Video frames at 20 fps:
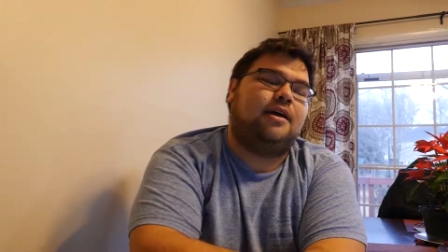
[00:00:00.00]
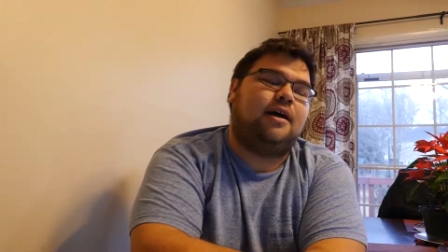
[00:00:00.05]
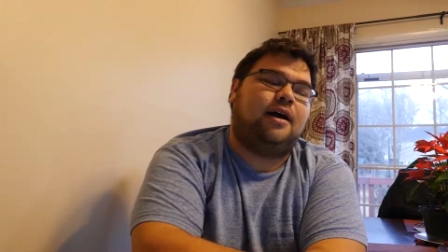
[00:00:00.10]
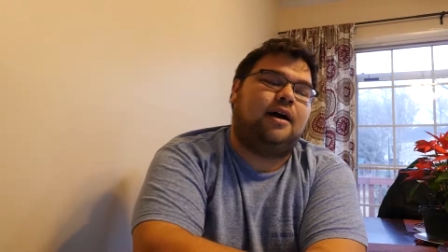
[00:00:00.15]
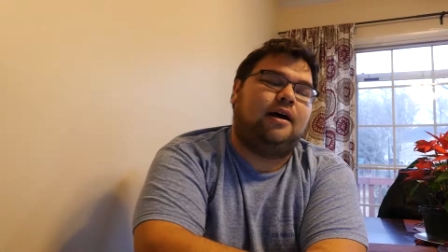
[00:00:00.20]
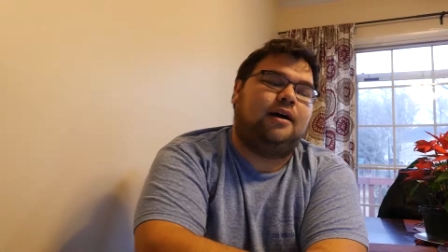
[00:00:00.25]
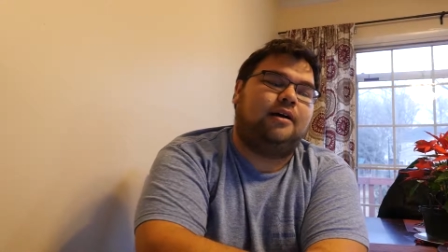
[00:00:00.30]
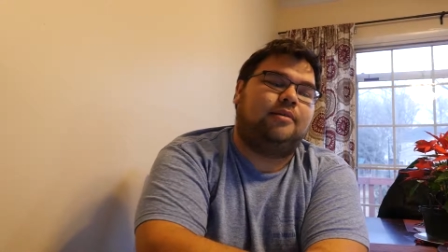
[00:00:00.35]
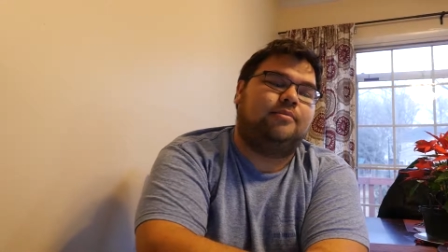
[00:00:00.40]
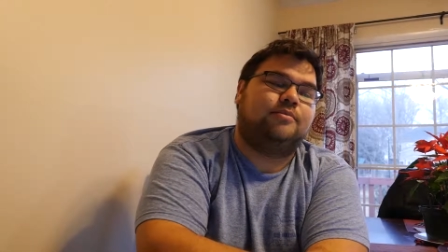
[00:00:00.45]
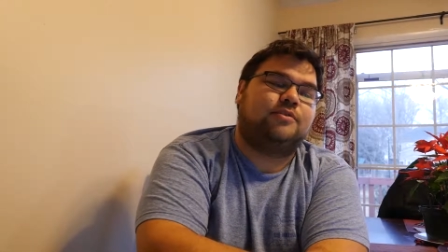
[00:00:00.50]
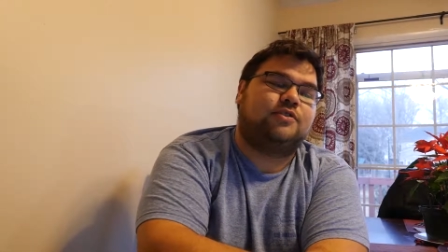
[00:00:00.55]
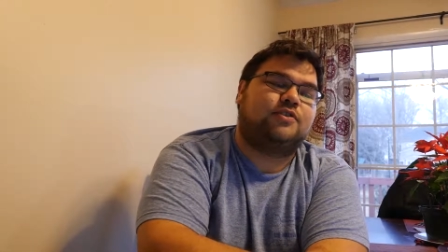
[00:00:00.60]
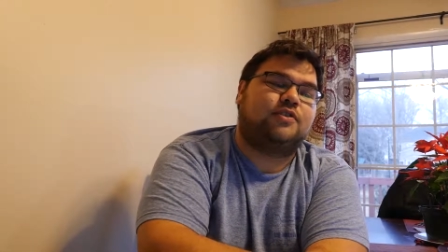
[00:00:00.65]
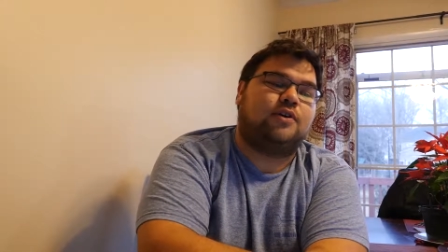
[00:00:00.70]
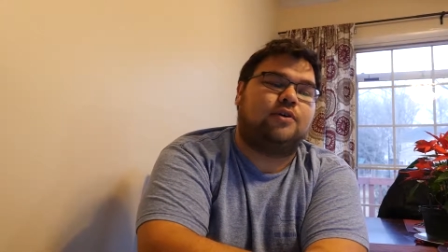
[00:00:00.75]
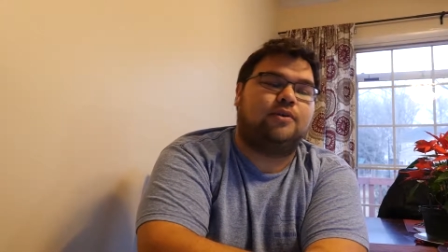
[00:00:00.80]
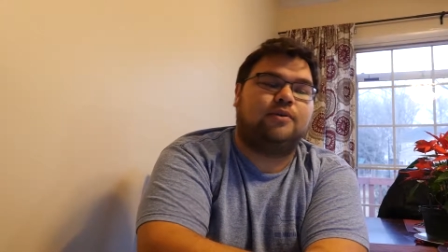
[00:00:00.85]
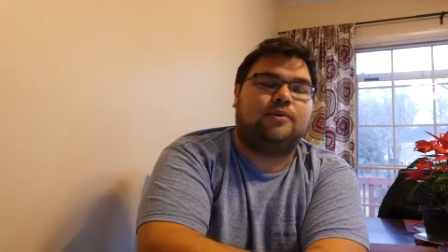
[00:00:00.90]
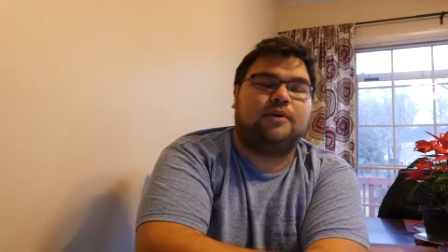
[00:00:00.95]
Um,
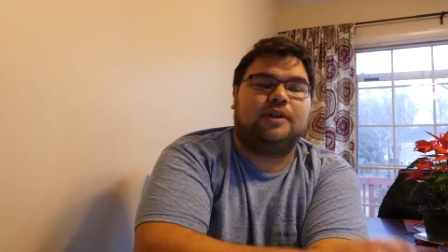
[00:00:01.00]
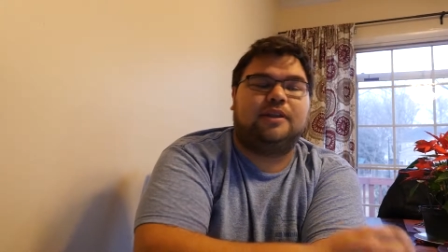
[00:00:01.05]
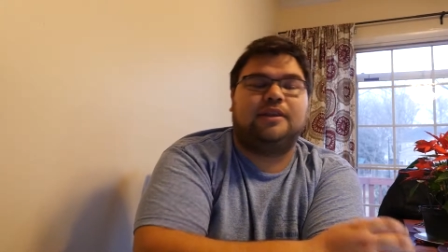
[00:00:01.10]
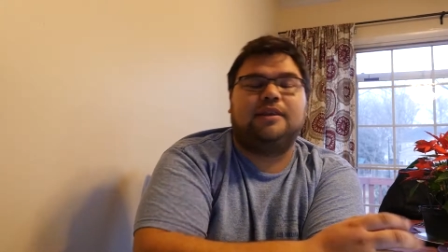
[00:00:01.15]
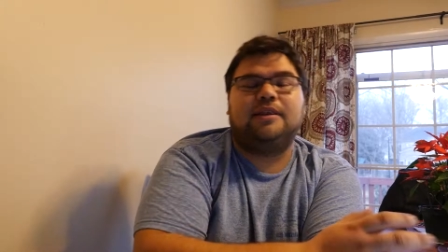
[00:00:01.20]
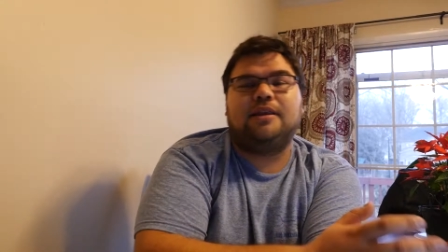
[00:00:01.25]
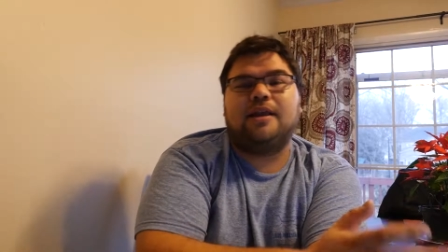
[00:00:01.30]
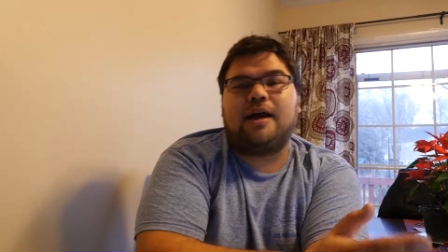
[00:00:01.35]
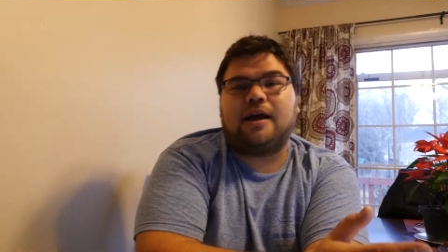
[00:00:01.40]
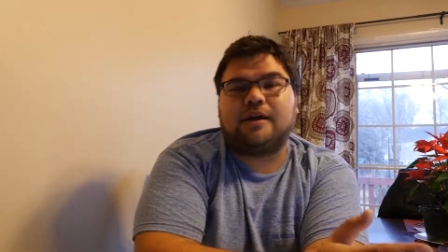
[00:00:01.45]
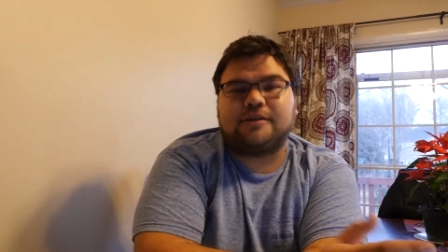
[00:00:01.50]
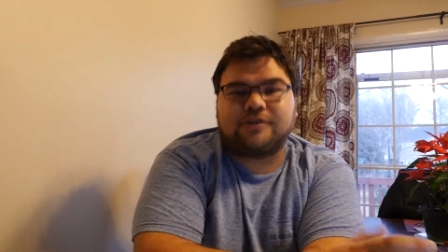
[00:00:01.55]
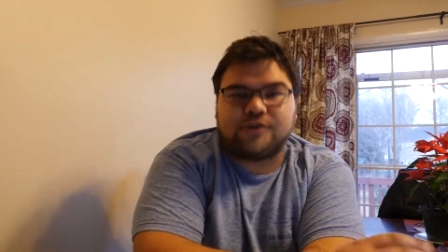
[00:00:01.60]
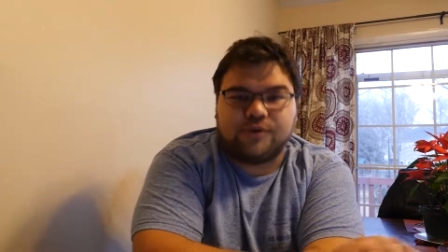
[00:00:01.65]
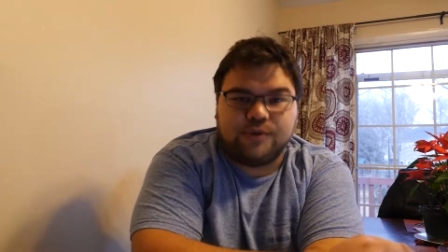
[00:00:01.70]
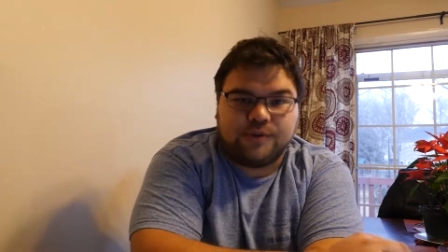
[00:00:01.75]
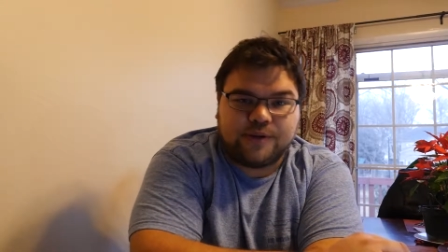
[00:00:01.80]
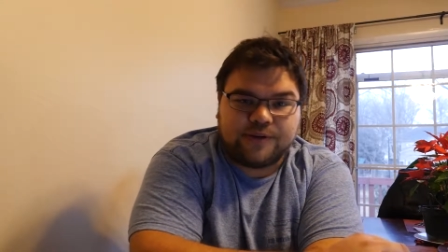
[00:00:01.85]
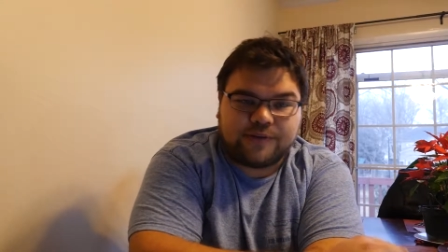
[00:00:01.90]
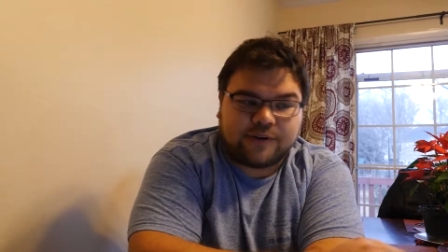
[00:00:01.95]
so not
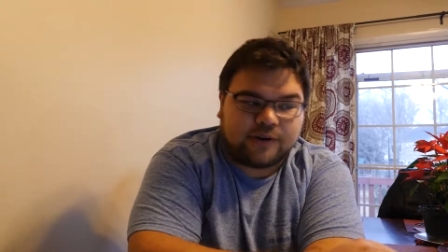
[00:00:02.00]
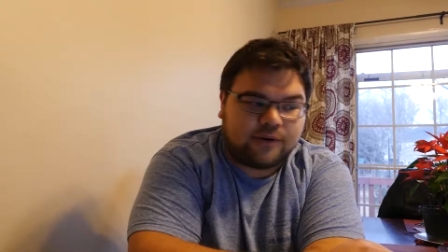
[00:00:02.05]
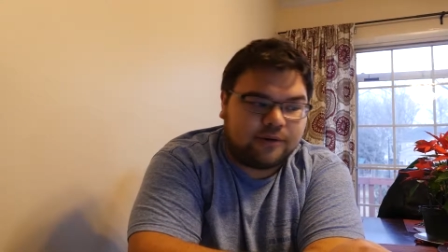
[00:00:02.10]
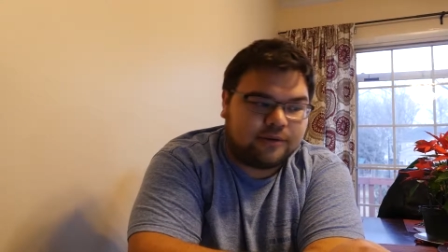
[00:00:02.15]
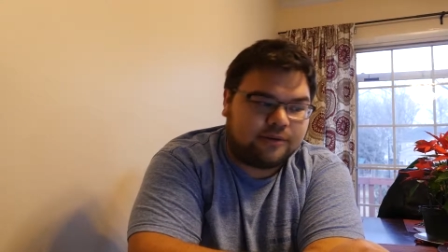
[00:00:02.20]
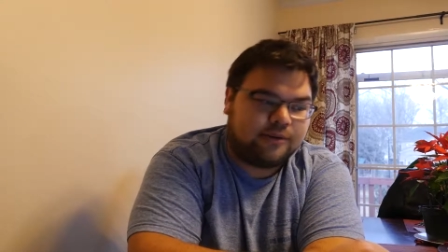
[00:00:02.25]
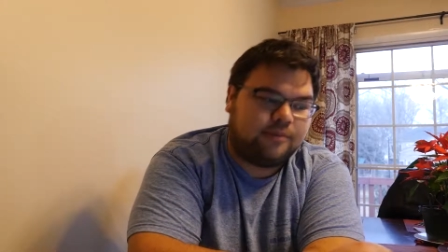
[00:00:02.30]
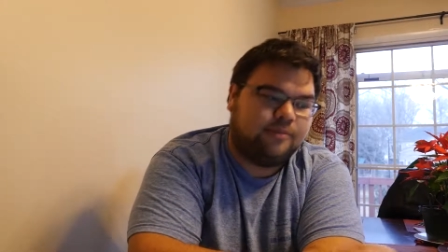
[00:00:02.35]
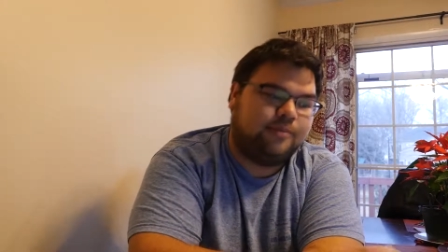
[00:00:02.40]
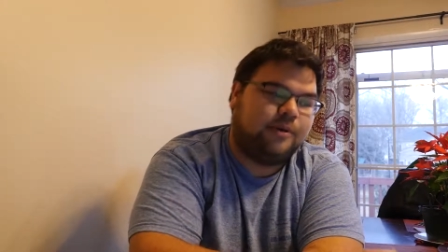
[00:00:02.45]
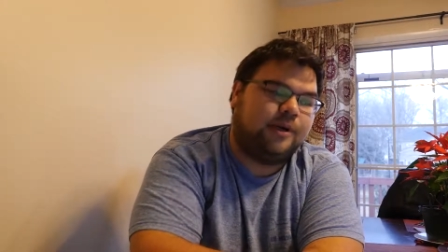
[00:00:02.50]
too difficult,